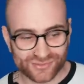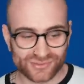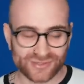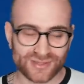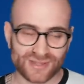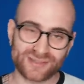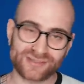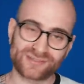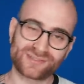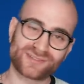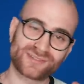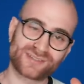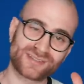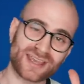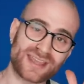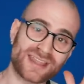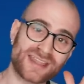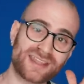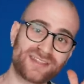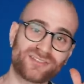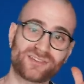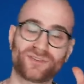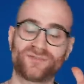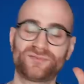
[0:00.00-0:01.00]
So there's say
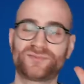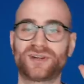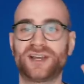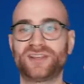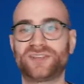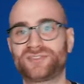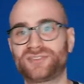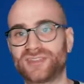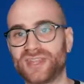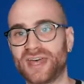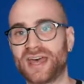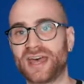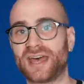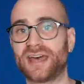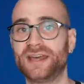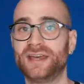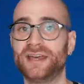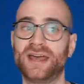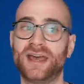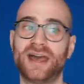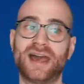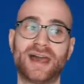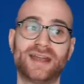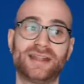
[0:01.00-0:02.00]
there's unrest there,
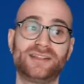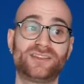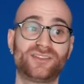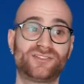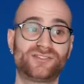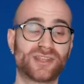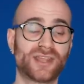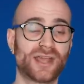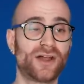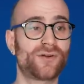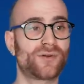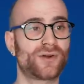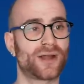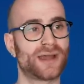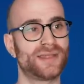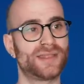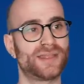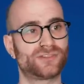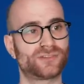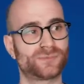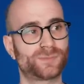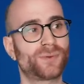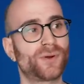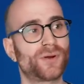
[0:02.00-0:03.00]
and just say, all right,
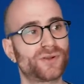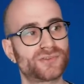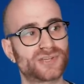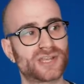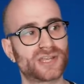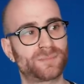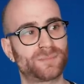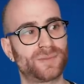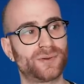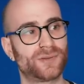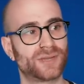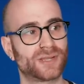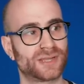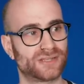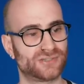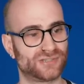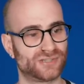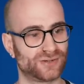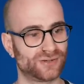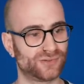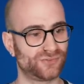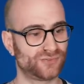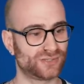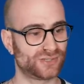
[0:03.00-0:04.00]
there's a project building at
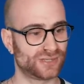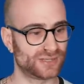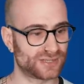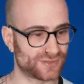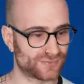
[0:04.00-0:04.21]
Chelsea.